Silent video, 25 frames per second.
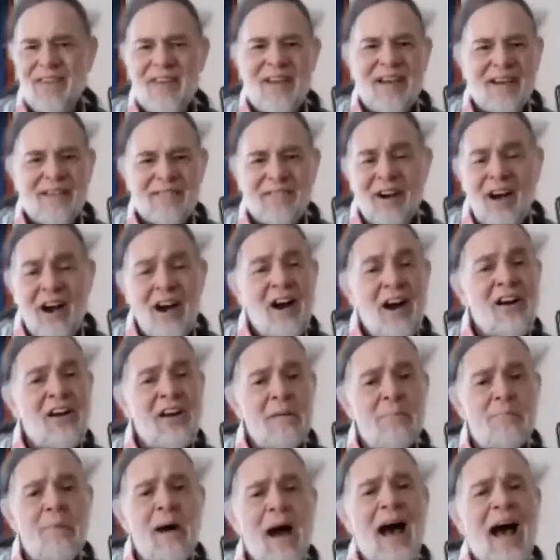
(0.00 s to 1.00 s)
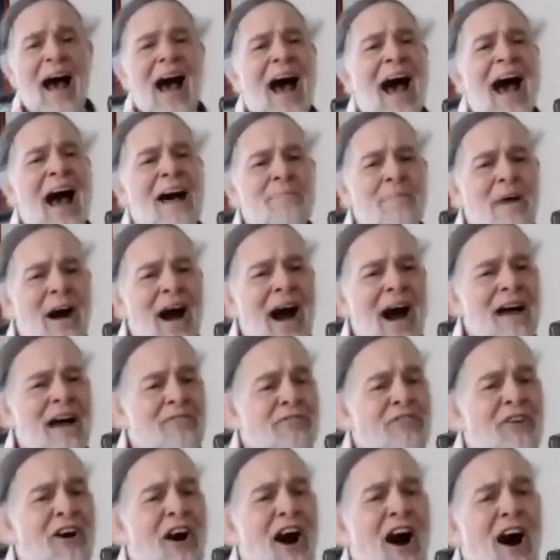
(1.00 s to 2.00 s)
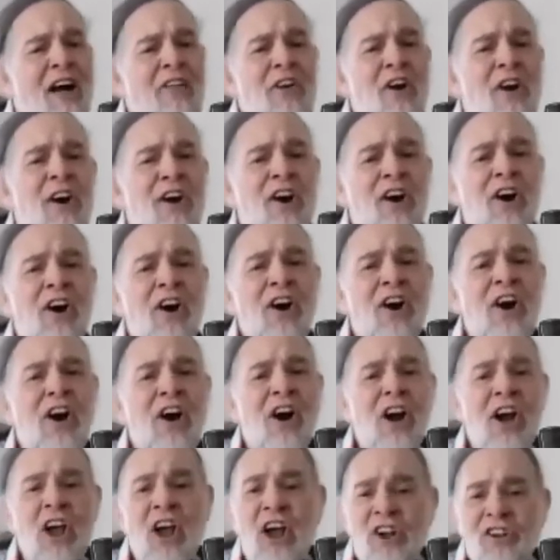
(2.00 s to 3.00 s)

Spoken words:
I'm haunted by my father,